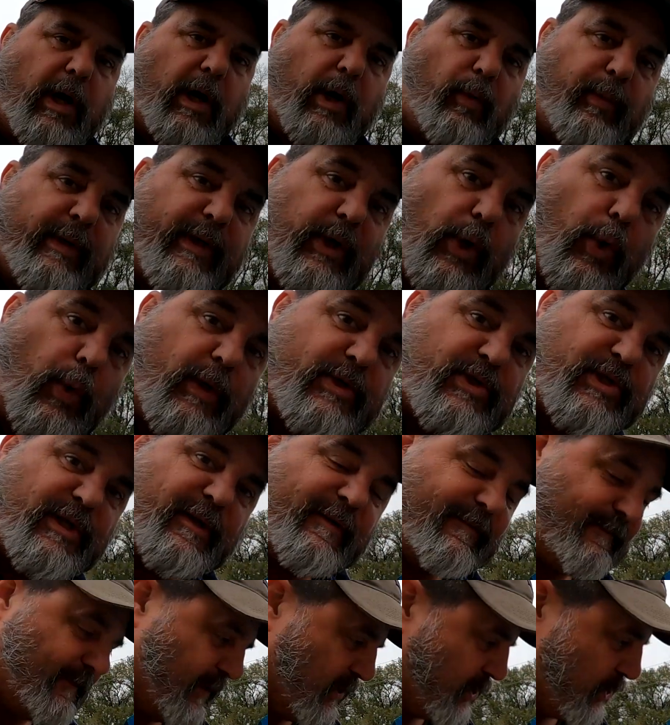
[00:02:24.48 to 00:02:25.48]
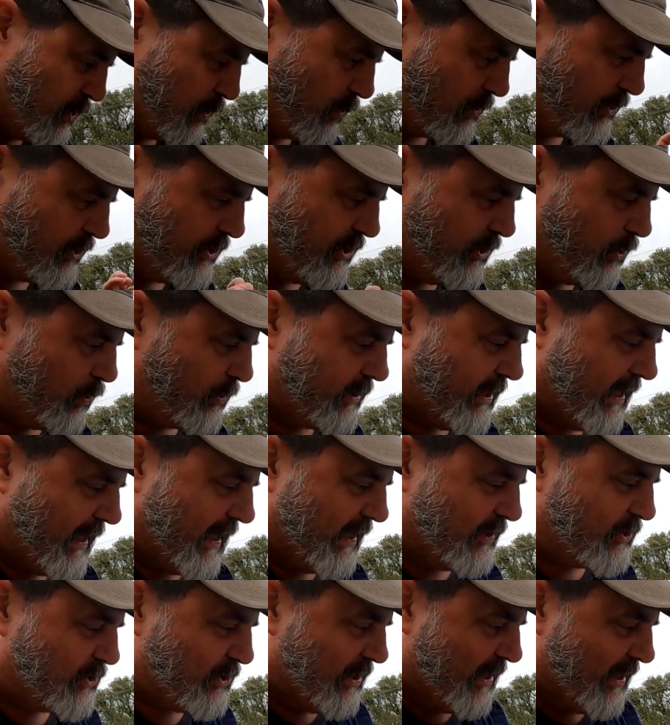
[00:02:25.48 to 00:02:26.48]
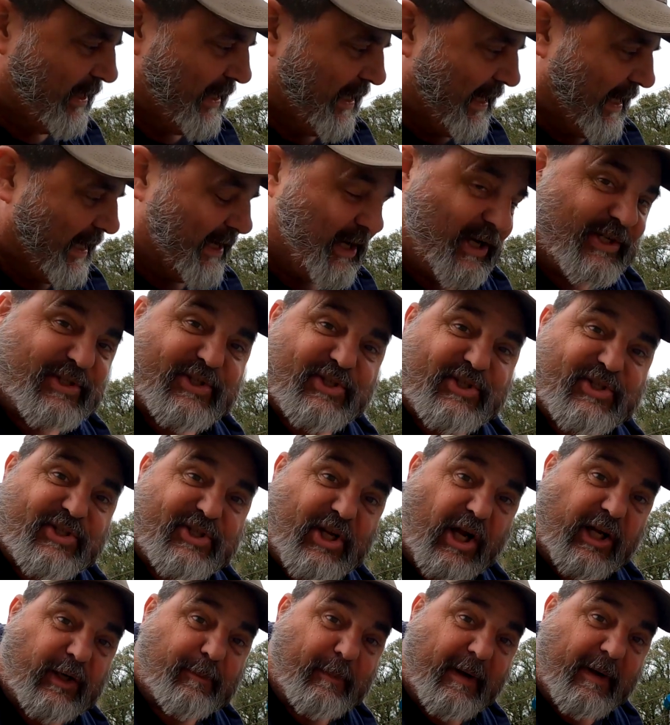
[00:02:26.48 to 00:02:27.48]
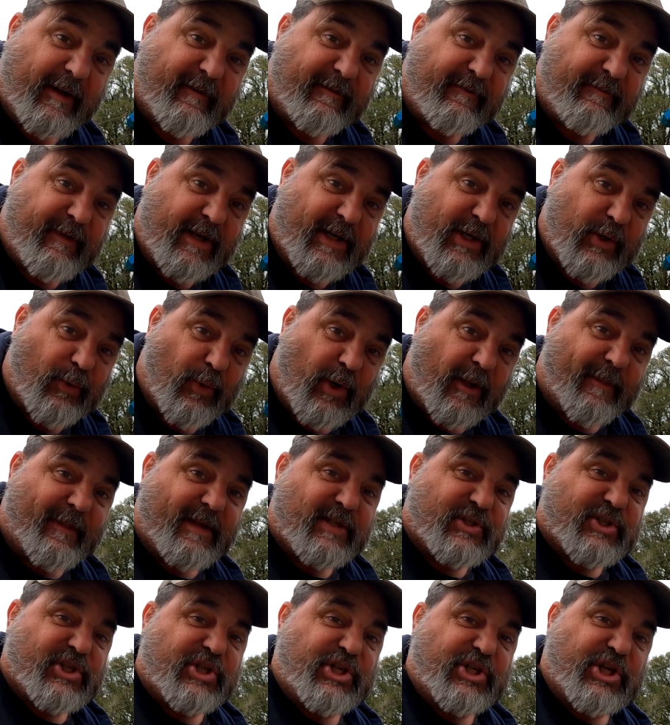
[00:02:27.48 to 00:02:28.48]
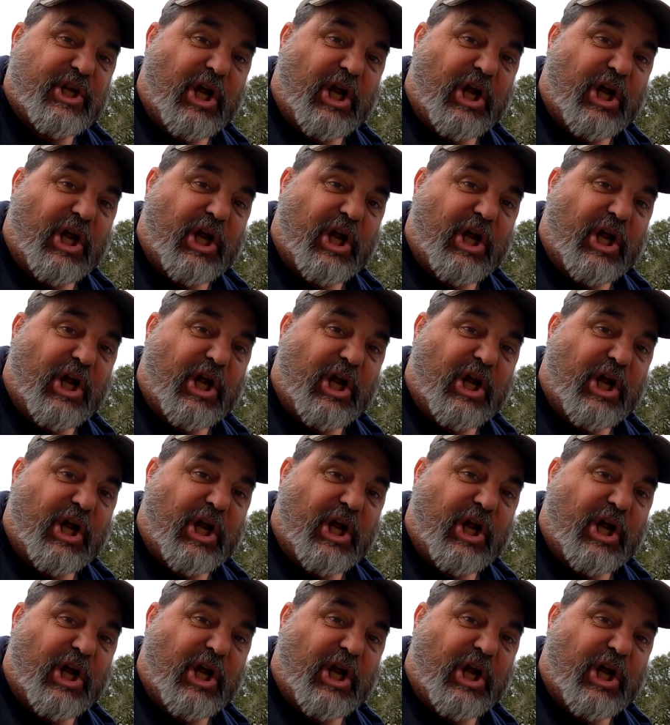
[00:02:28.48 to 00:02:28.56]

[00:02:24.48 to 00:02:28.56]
Well, we know it's an official geocache, and I stuck my finger on this